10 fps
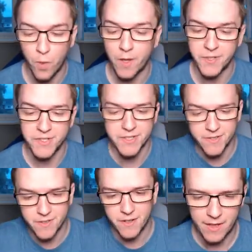Words.
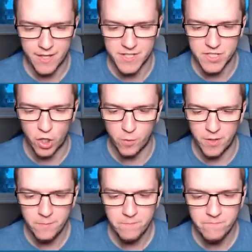Here's
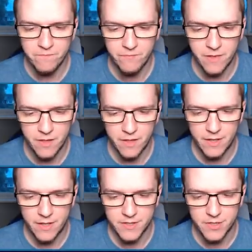Toma
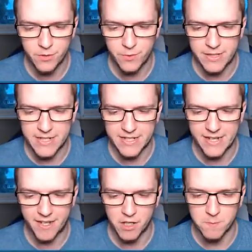to
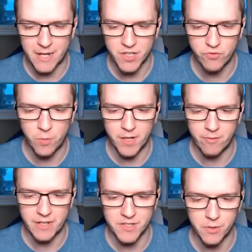Nedele. Goes back to Ruben
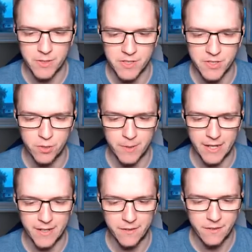Aranzo. Here's
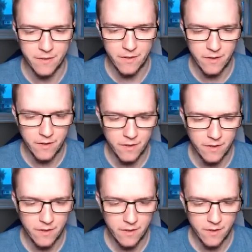Zubile.
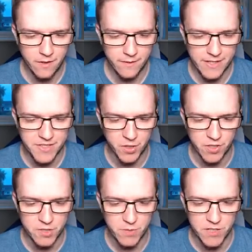That's a
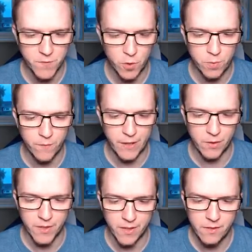good switch for
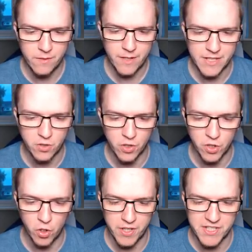Pavelka. He's
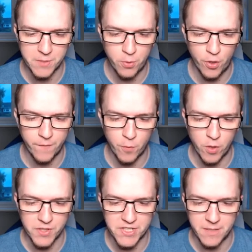got Jon in support if he
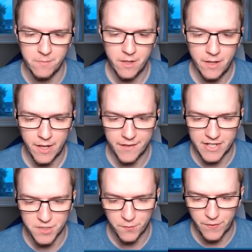wants him.
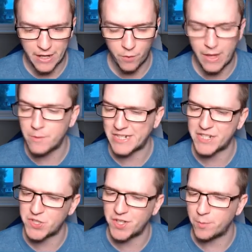And that's a foul. That was
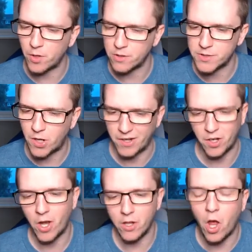outside the box.
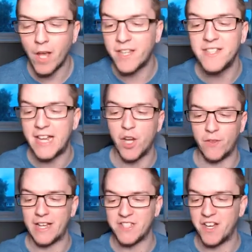I can tell
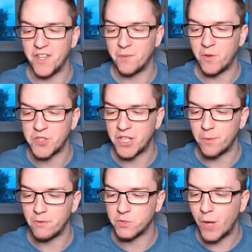you that's
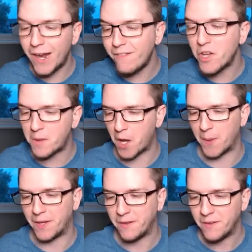outside the box. Where are you
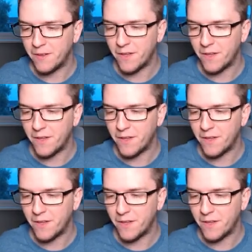going?